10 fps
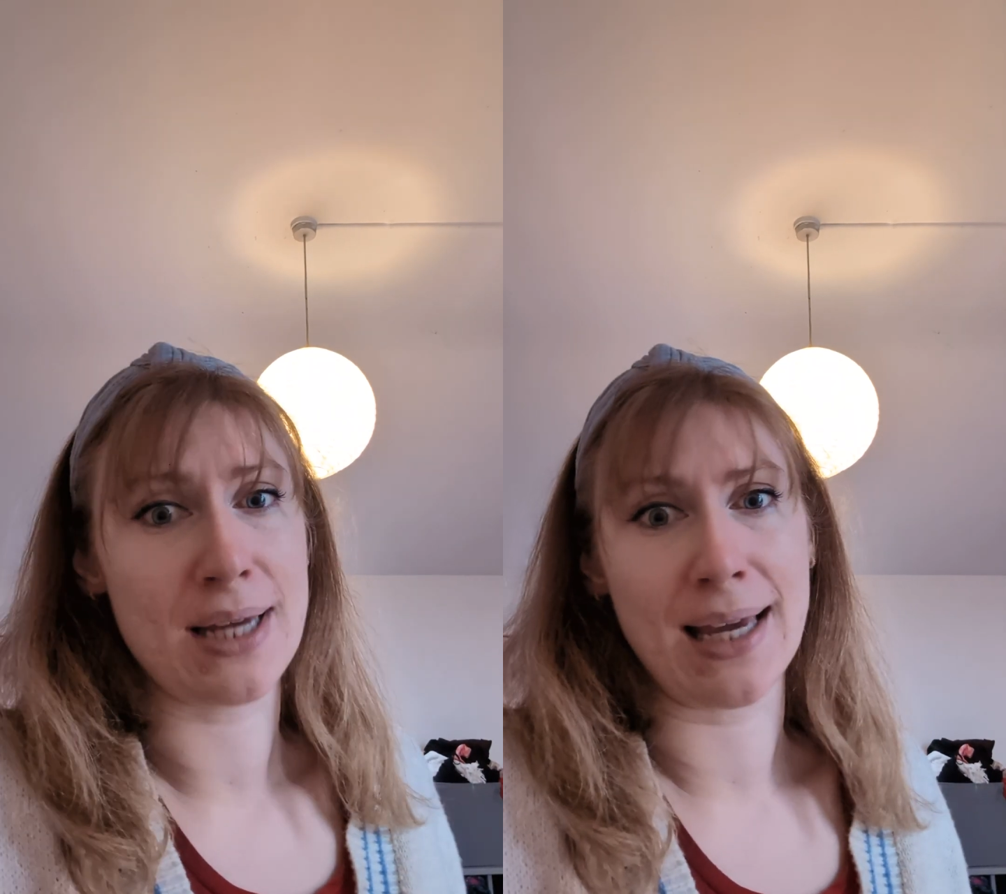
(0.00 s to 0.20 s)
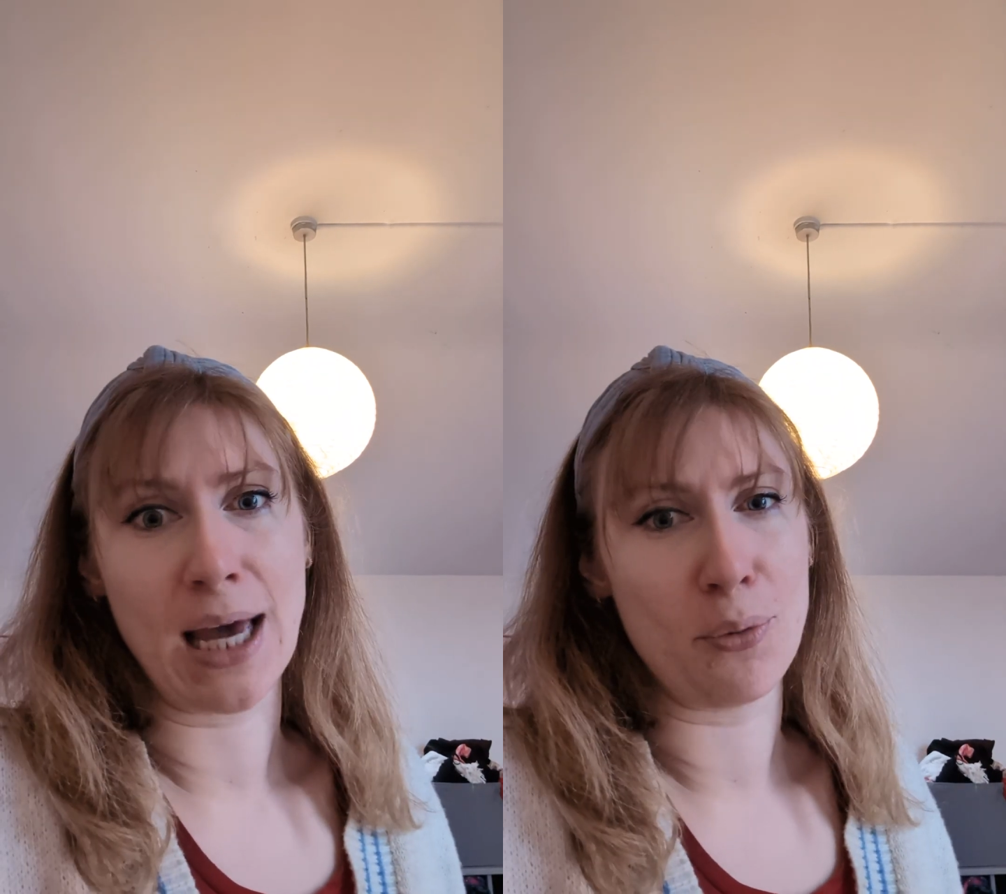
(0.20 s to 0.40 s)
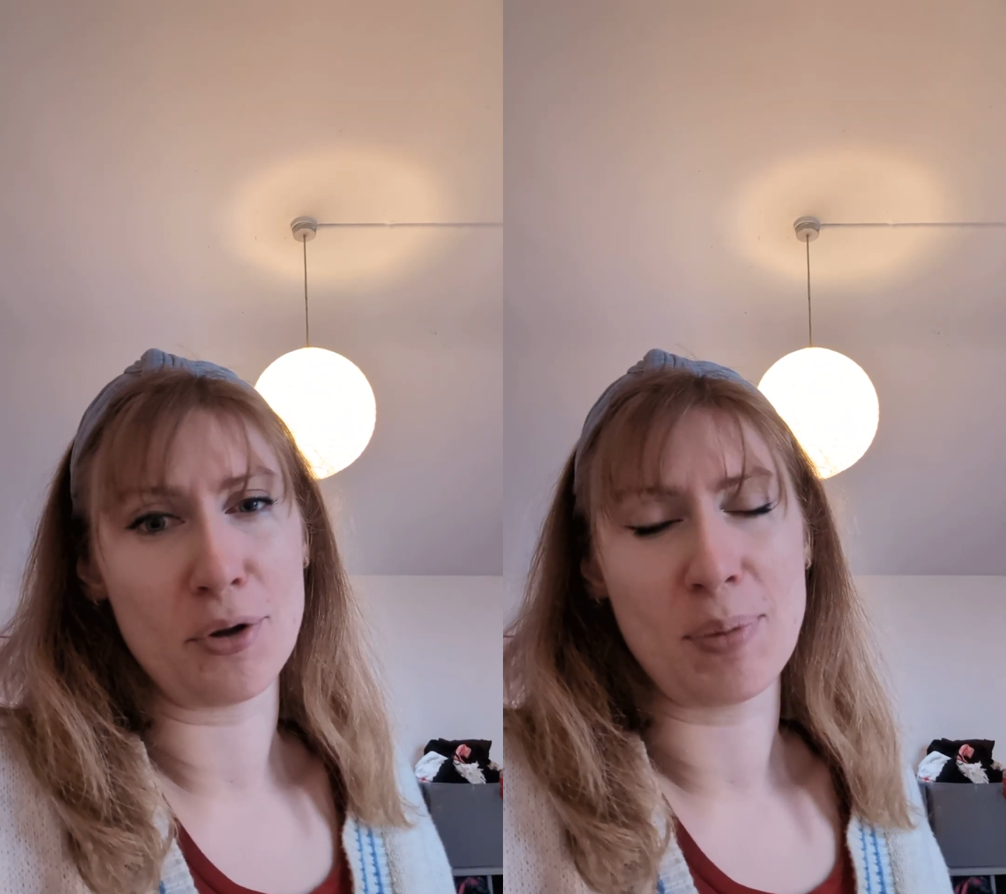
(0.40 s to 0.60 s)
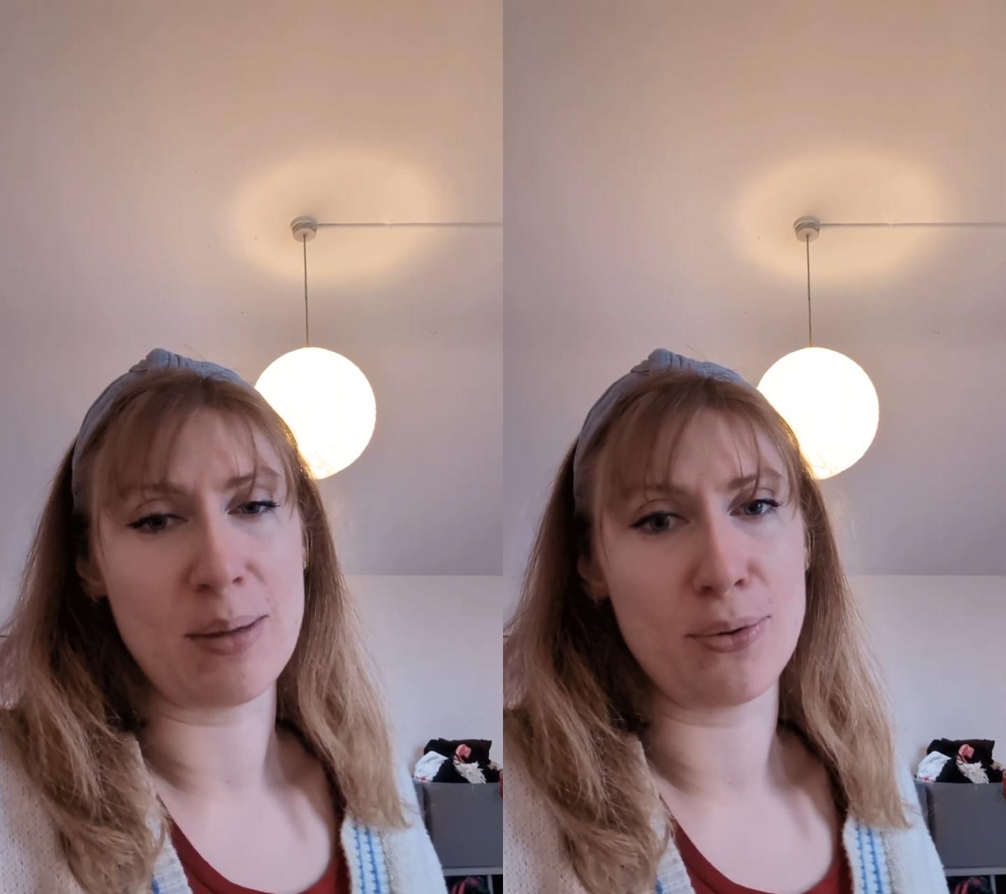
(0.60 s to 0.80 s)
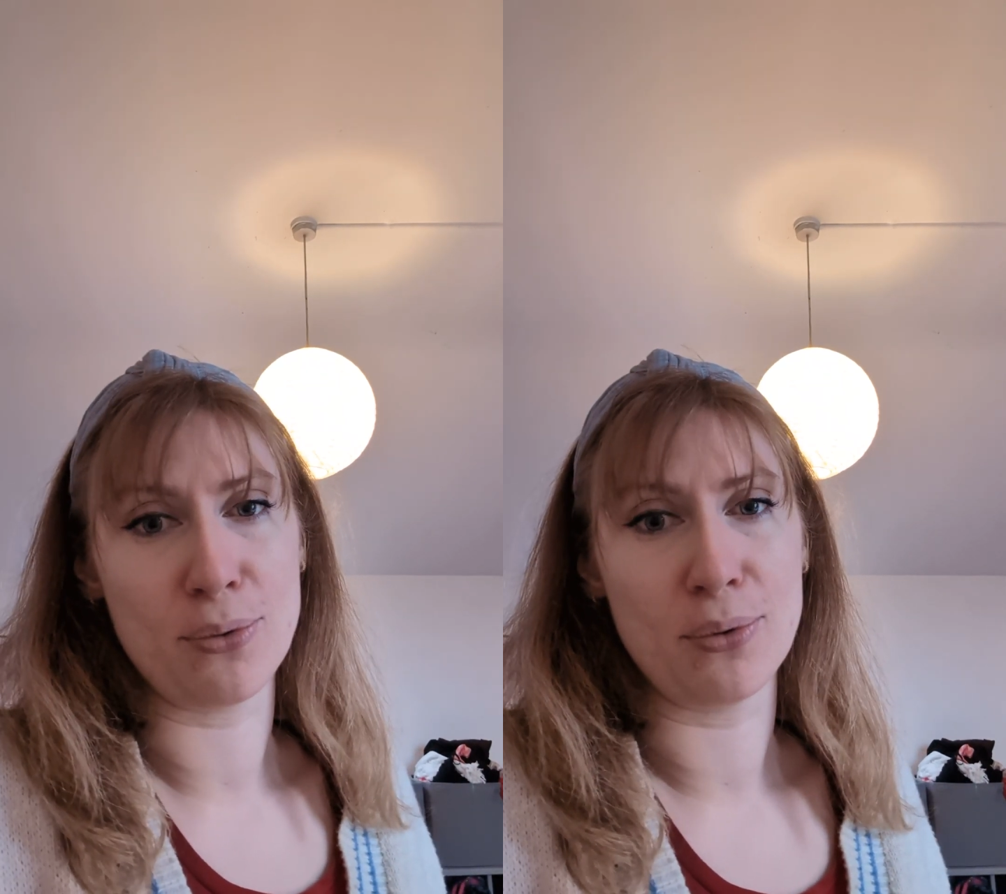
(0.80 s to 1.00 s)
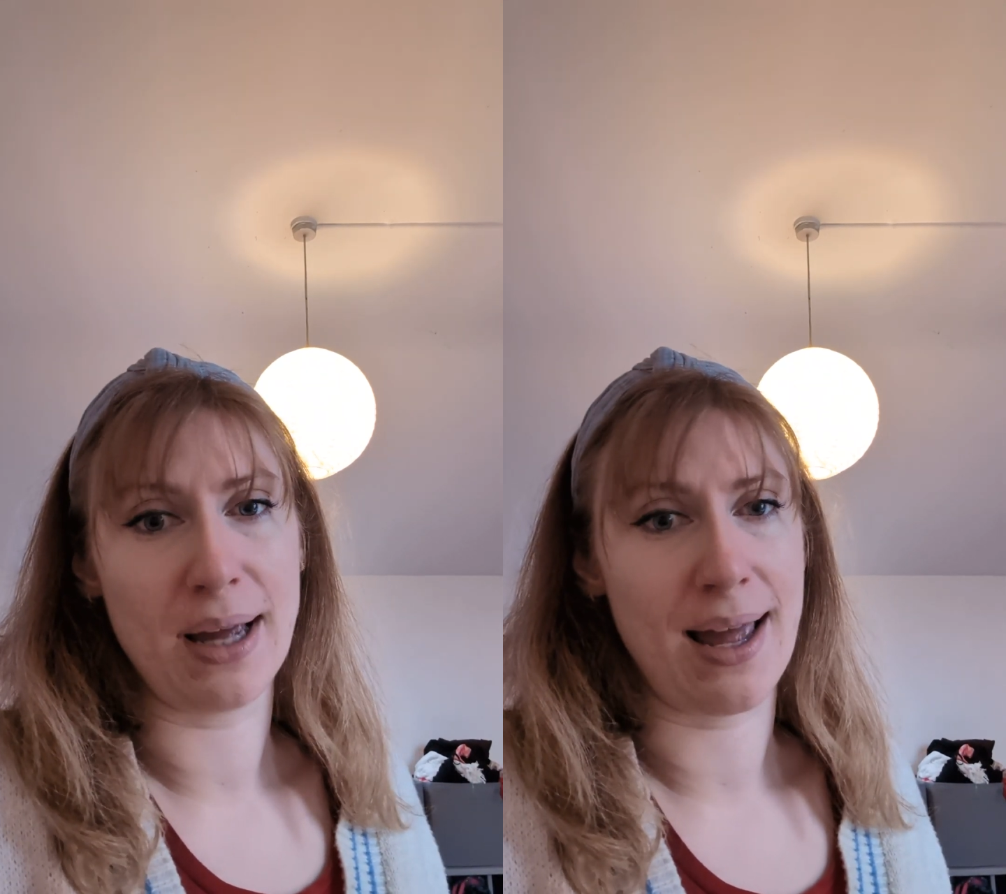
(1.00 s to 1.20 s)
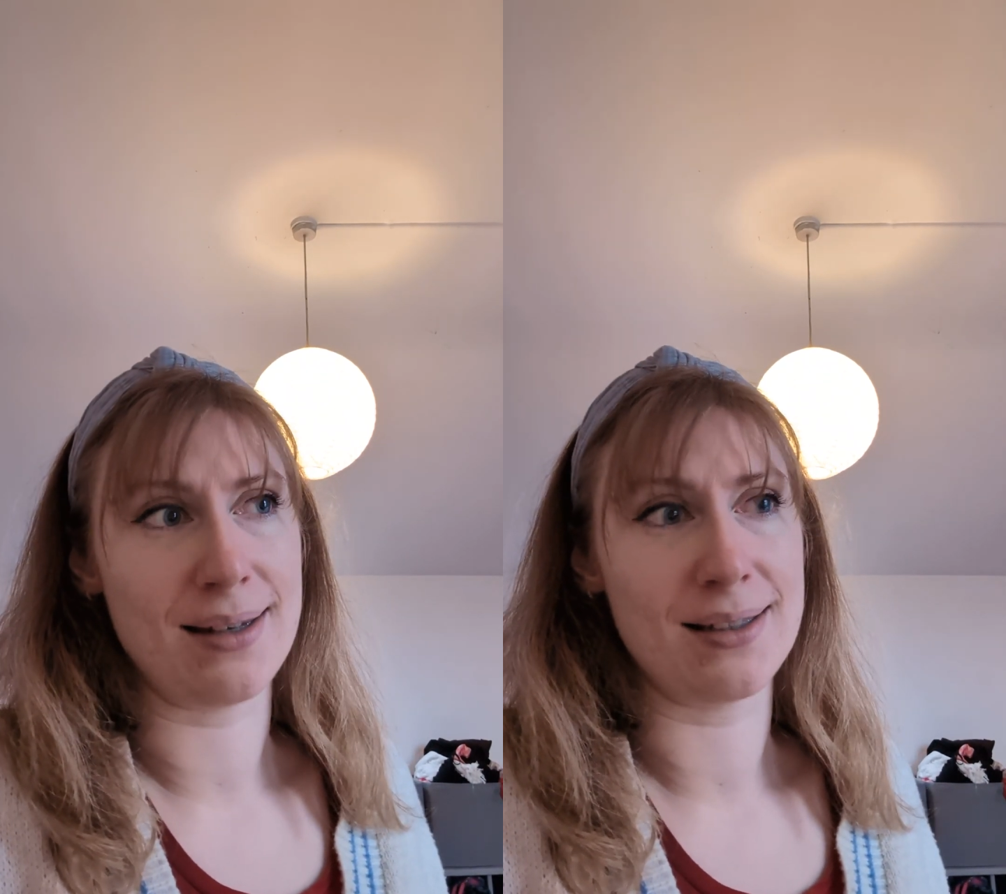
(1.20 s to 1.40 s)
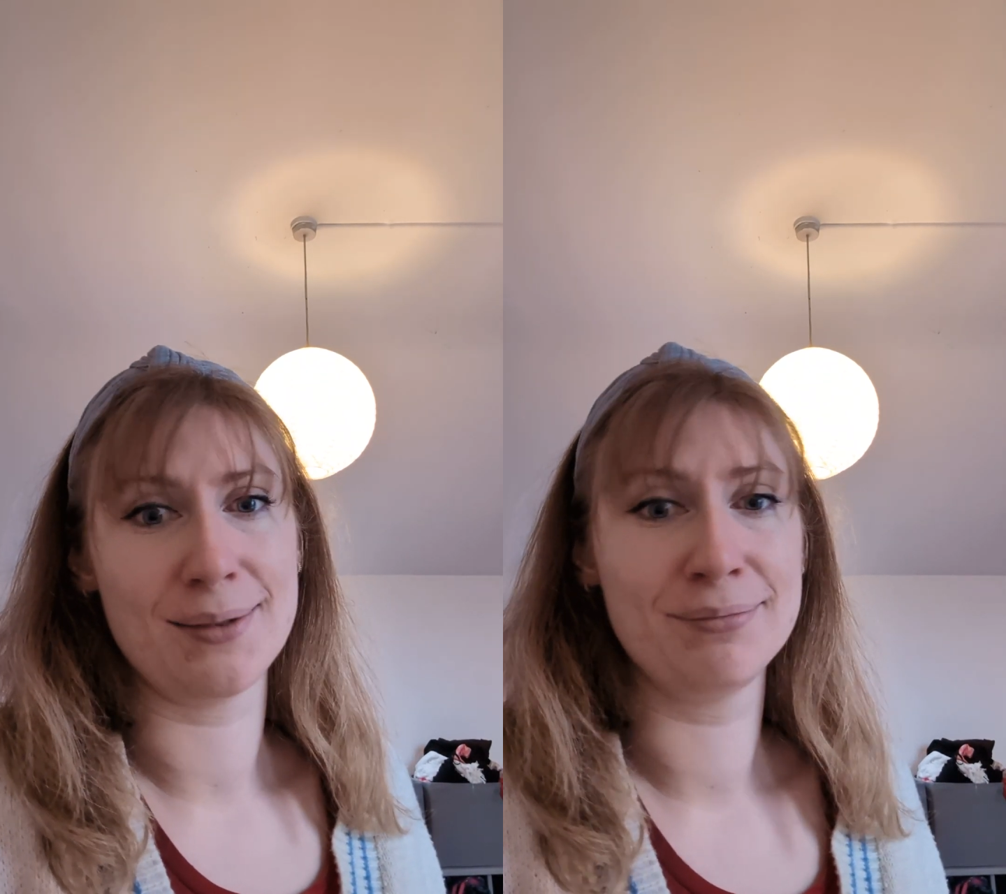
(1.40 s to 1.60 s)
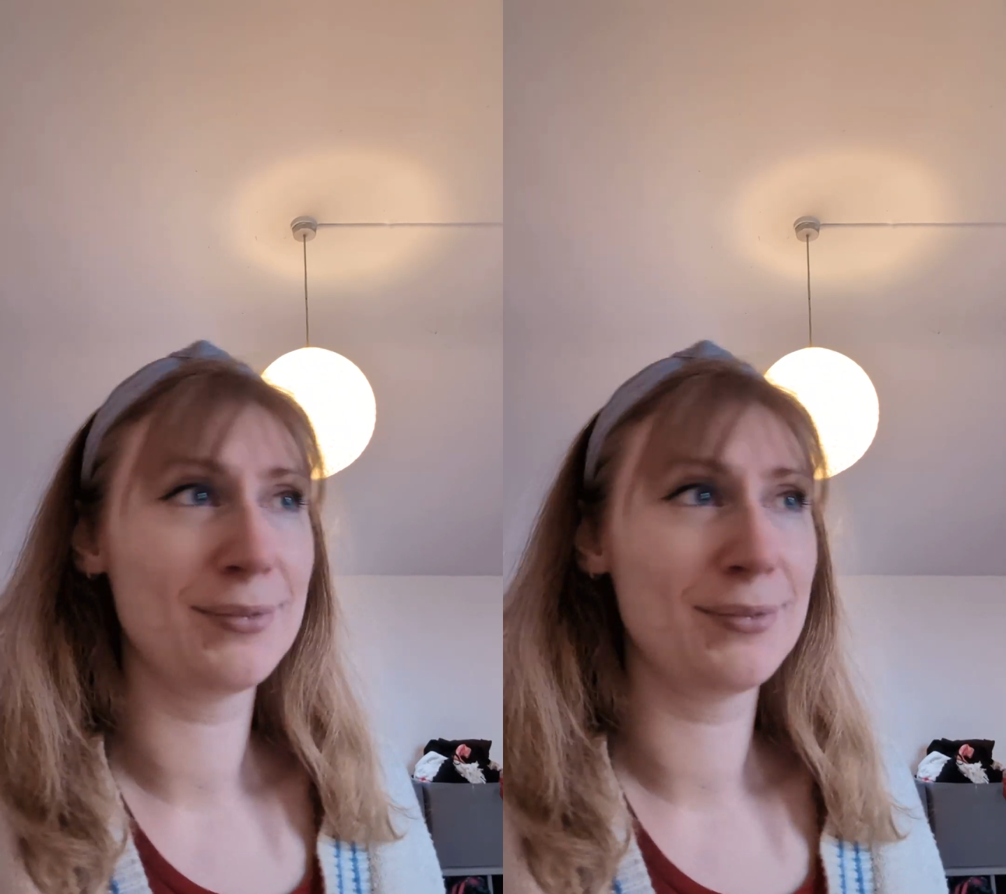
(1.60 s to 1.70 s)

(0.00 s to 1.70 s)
hang out with people and